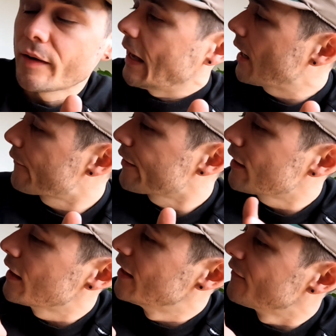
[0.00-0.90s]
by
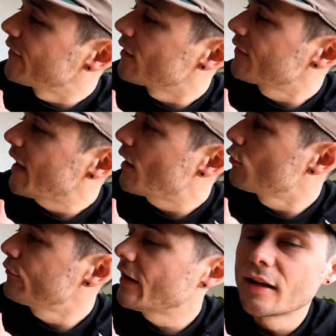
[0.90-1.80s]
Harrier. They are the
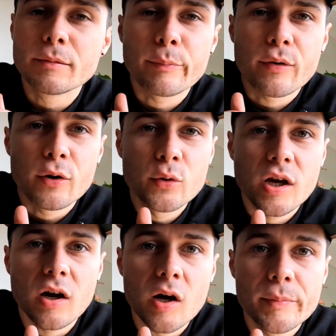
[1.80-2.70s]
Helvellyn Pro
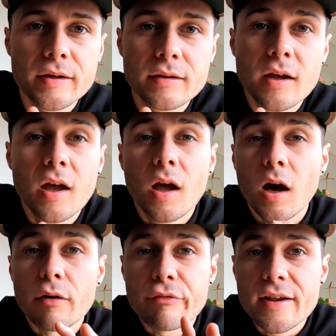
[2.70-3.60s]
Carbon.
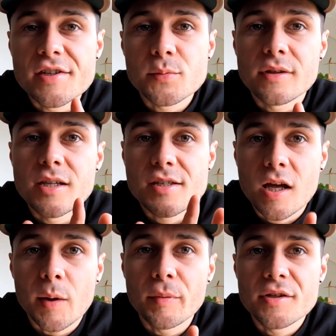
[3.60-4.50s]
I've raced with these a
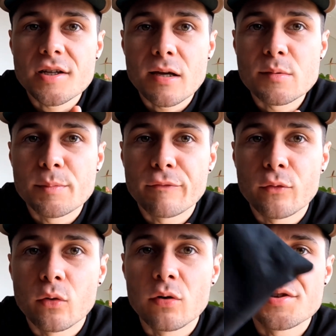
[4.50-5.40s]
couple of times
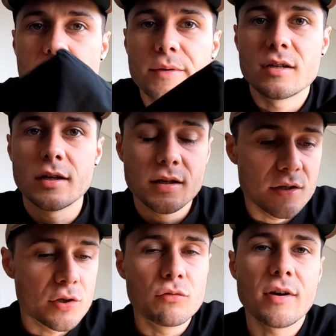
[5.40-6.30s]
before, so in
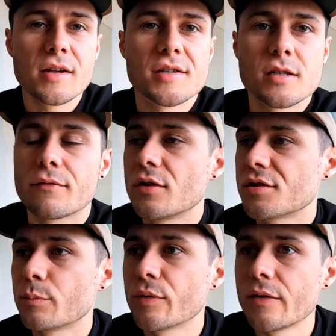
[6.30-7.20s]
2 races I've
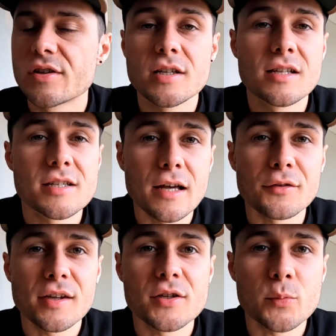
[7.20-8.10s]
used them previously. The
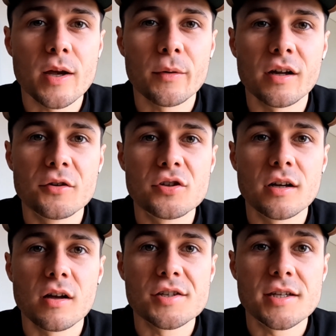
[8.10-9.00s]
South Downs Way 100
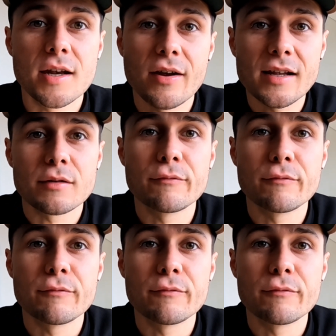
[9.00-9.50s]
last year, I had